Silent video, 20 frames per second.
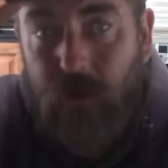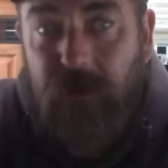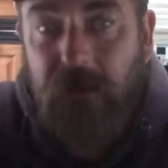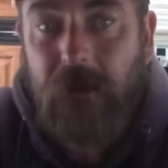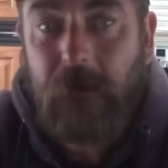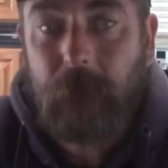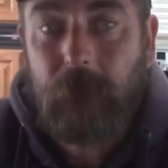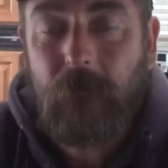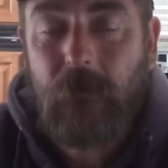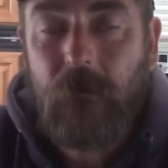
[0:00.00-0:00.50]

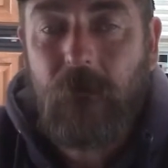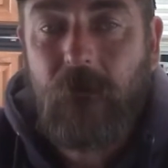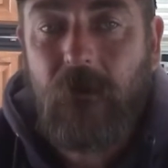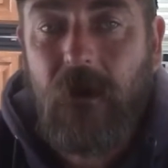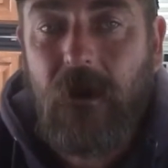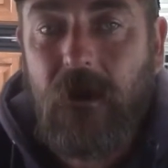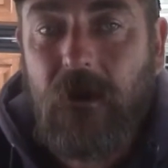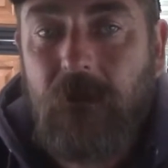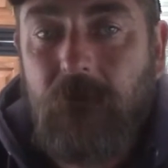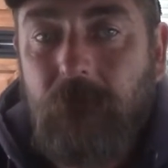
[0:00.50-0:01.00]
clip
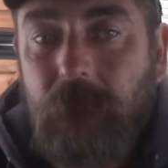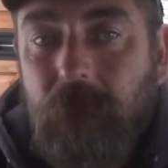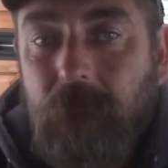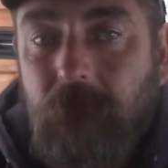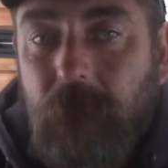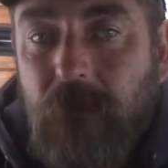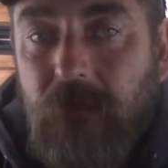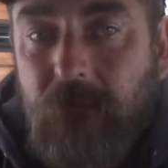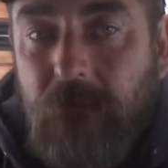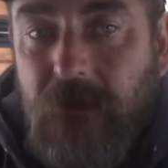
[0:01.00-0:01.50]

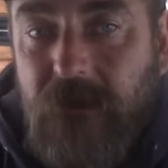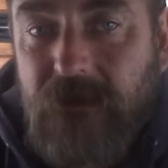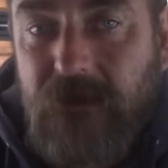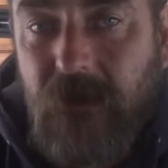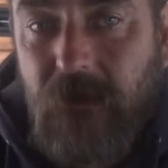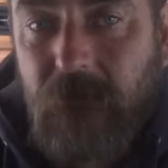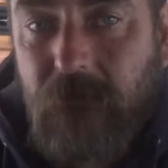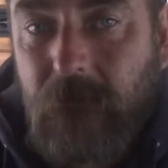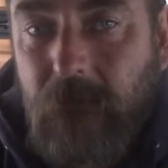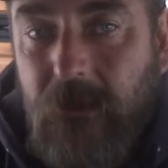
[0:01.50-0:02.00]
with
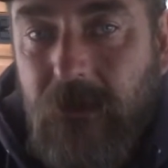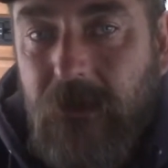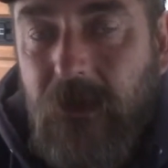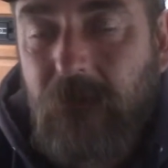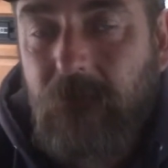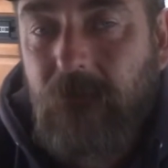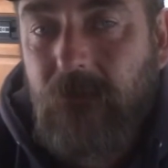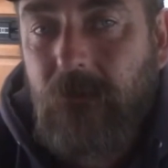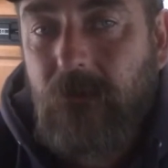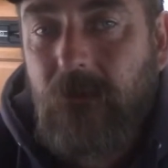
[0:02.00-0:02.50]
myself and my
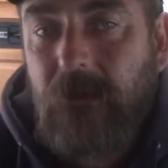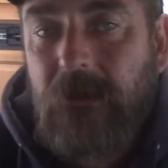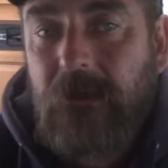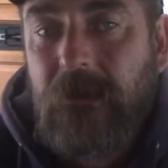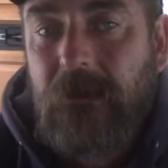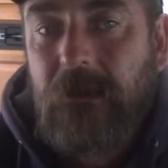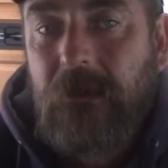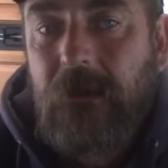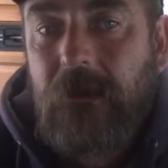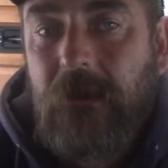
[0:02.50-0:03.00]
nephew
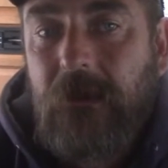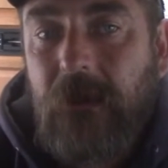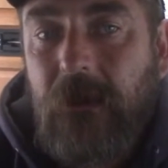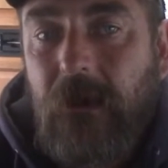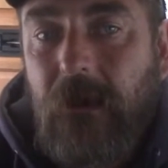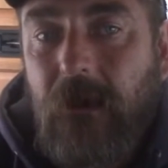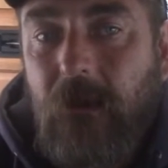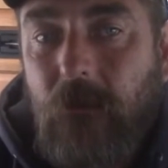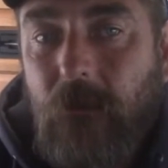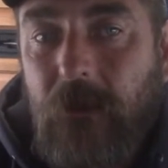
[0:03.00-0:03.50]

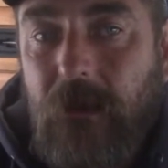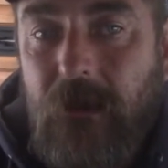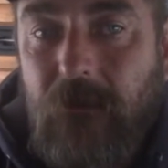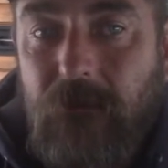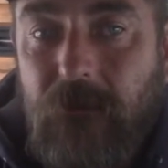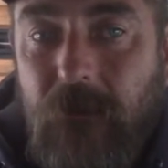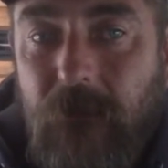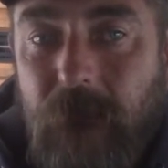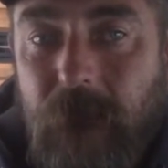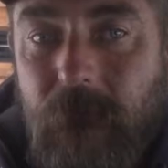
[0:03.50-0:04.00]
right
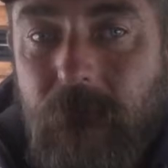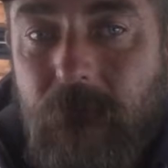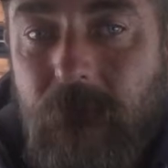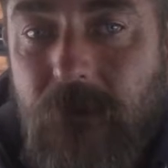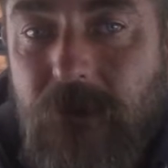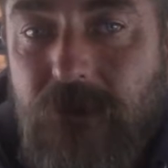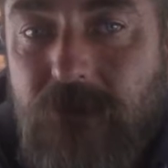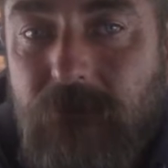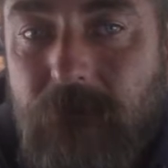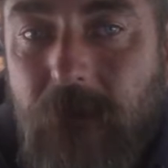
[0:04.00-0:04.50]
after I'm
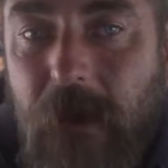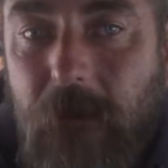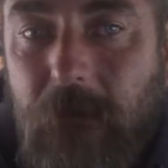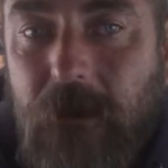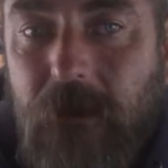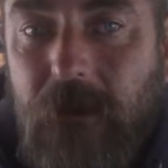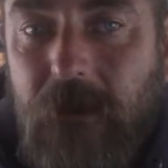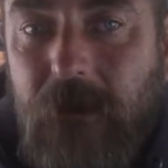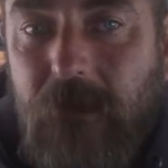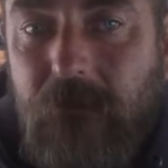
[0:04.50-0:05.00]
finished
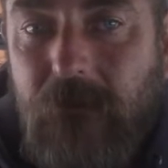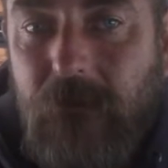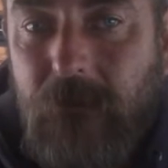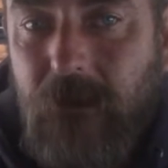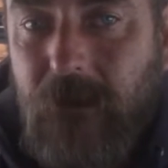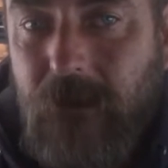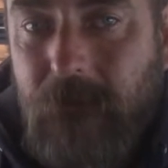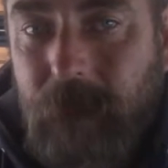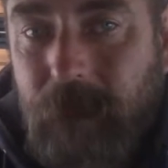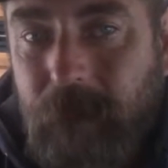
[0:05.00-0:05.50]
babbling at
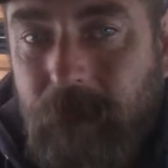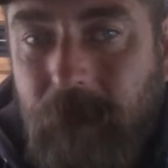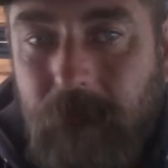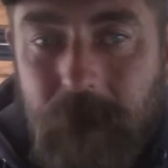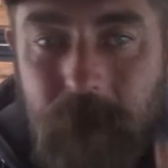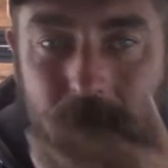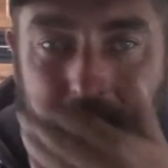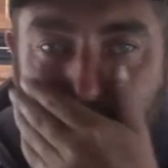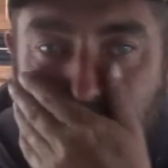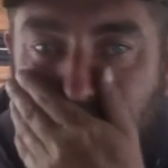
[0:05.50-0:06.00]
everybody.
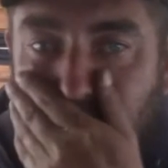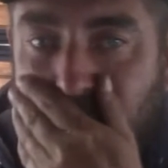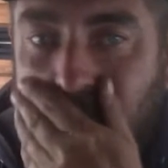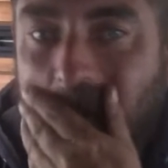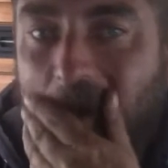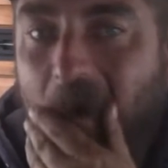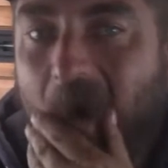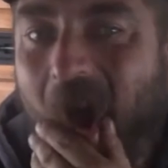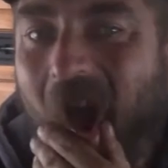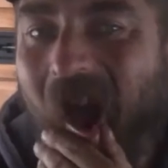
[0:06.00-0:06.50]

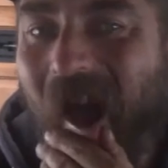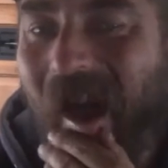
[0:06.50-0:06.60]
So